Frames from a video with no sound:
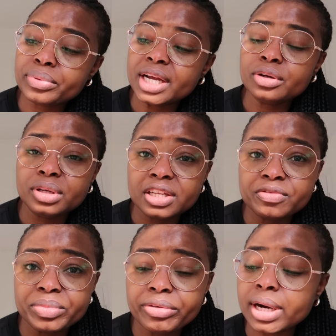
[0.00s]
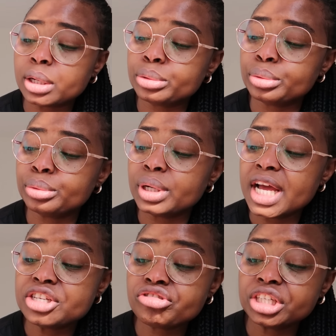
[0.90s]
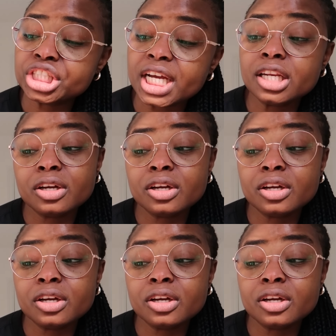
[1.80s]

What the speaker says: Pride Olive Miracle Extra Shine